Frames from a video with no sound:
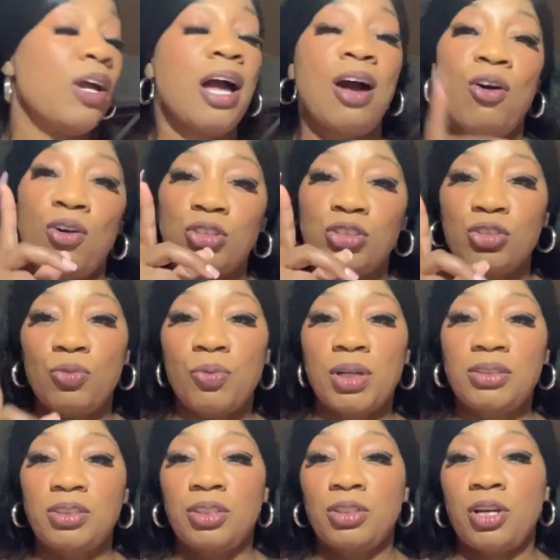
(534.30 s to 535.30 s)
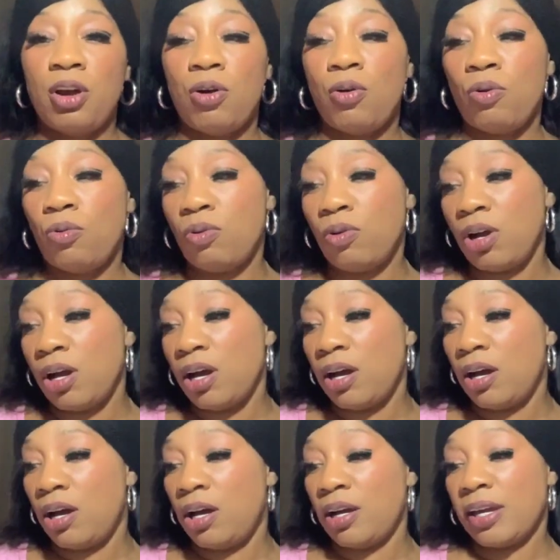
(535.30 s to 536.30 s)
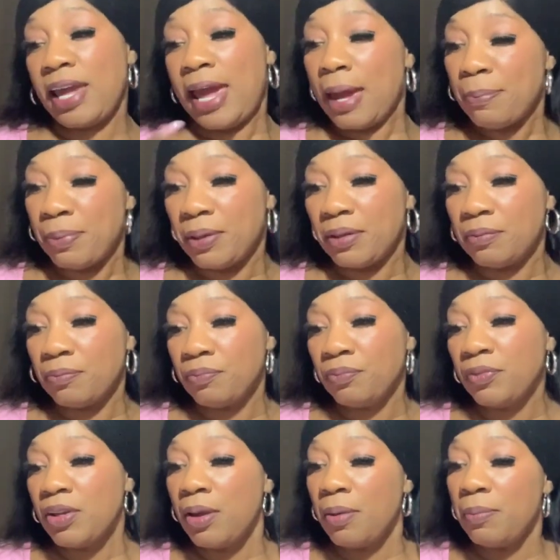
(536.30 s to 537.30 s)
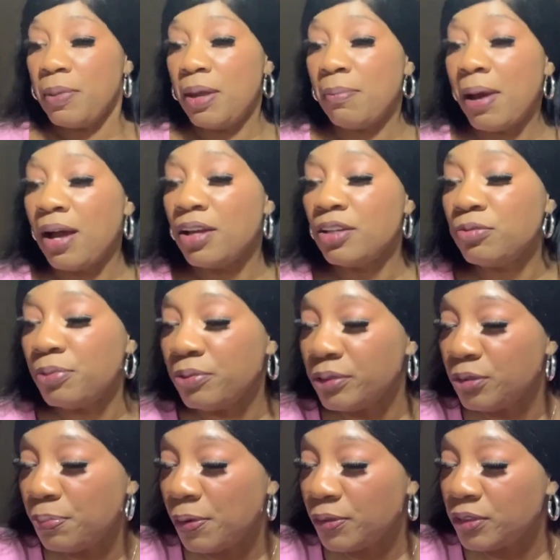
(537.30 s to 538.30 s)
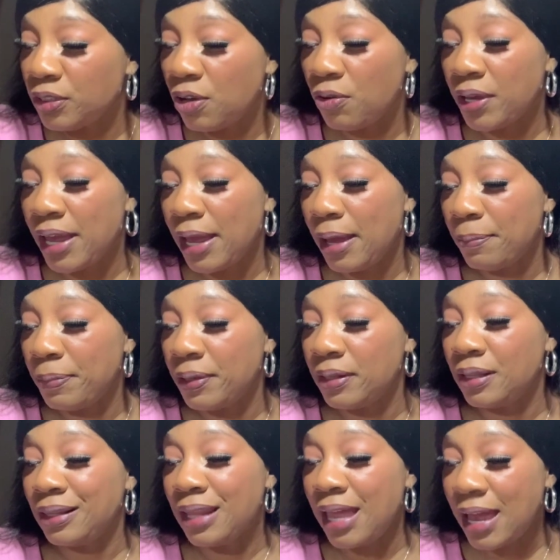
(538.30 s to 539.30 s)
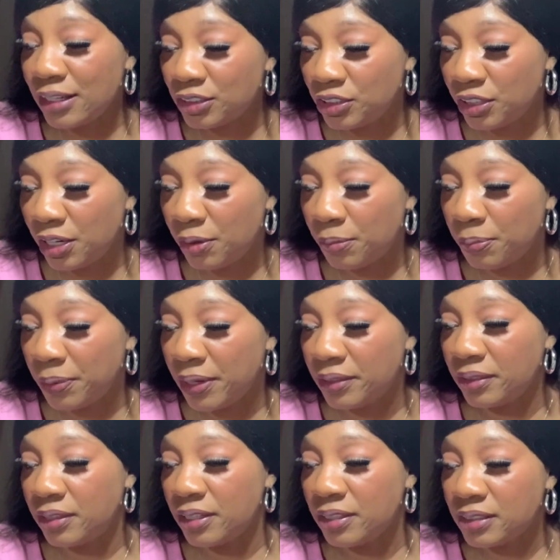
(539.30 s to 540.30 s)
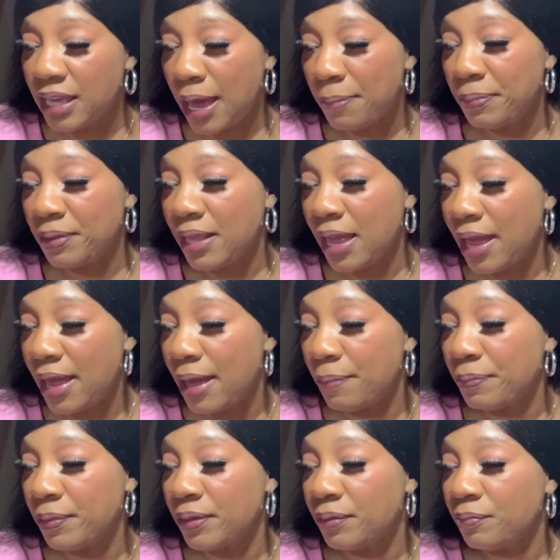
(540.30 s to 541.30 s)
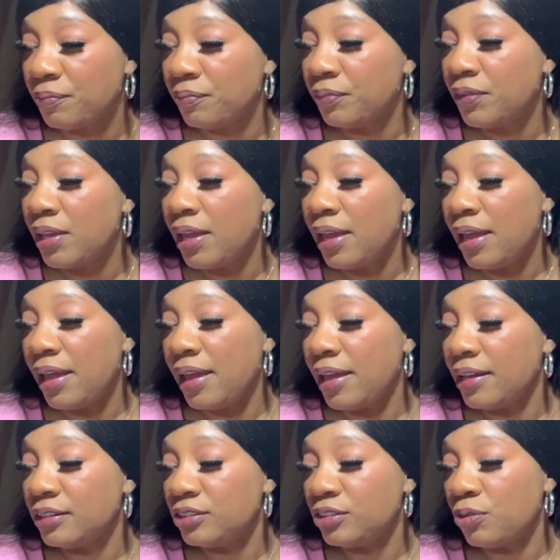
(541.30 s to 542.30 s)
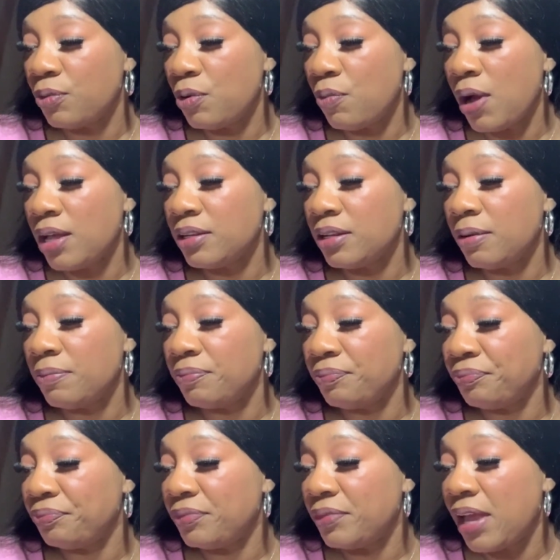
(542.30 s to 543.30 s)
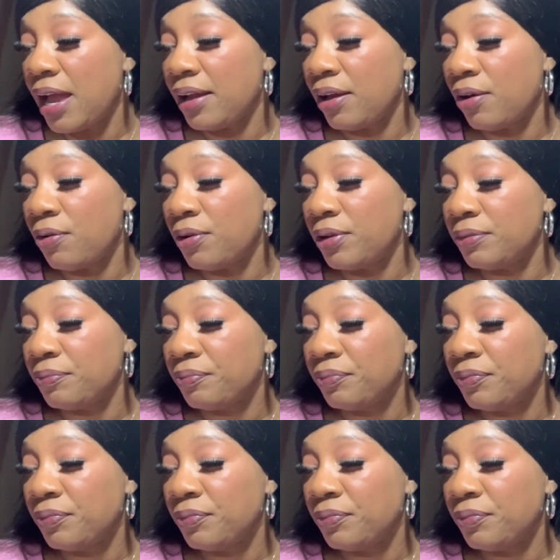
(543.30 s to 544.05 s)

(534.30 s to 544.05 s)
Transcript: I also want to go uh, camping. Me and my husband were supposed to go camping last year, but this happened, that happened, and so we wind up not going.